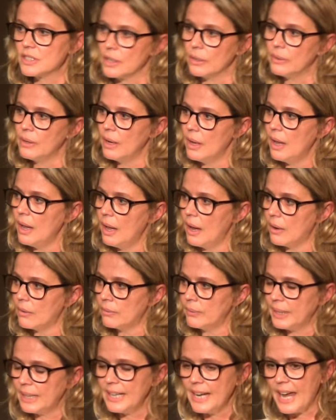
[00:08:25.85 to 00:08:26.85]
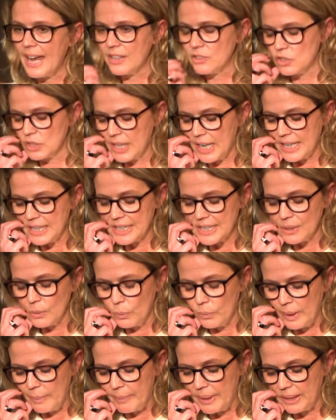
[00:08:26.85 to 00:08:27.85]
So really
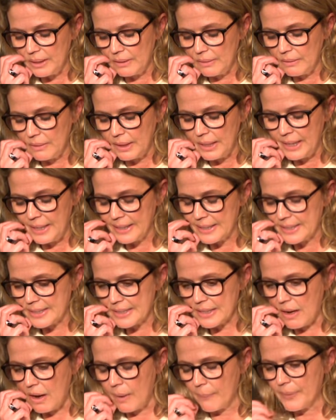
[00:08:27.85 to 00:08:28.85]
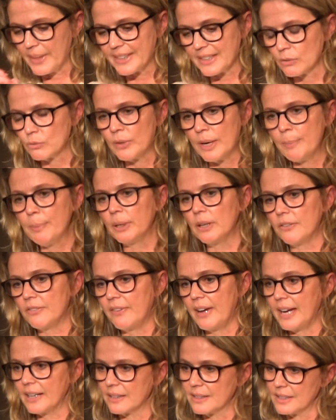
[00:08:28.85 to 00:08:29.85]
educating women is, there's a ripple
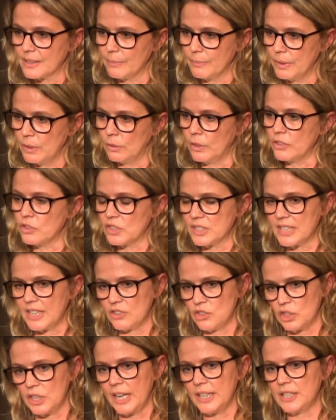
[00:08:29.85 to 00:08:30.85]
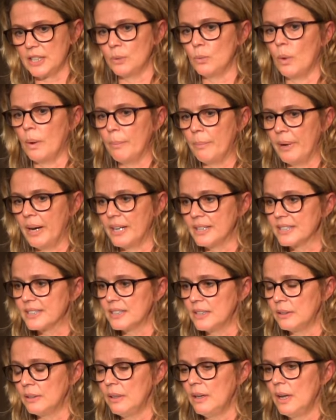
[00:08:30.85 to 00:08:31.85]
effect. You're not just educating one
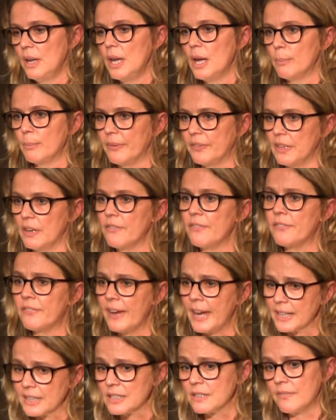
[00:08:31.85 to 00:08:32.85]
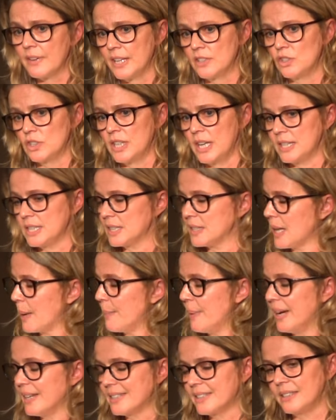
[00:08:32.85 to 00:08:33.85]
person, but the effect of educating
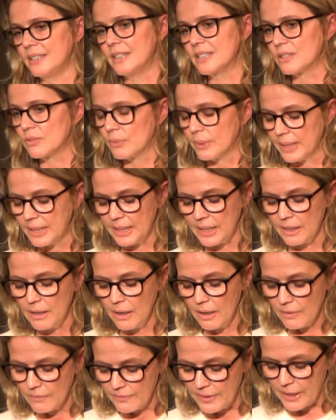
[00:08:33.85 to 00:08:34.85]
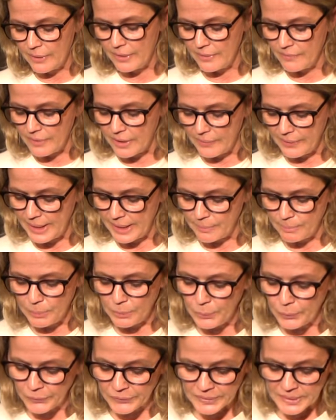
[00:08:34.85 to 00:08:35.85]
that person is really very, very
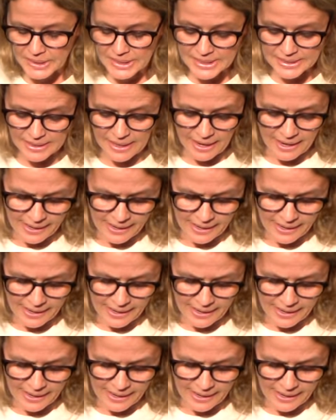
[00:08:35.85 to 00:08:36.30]
important.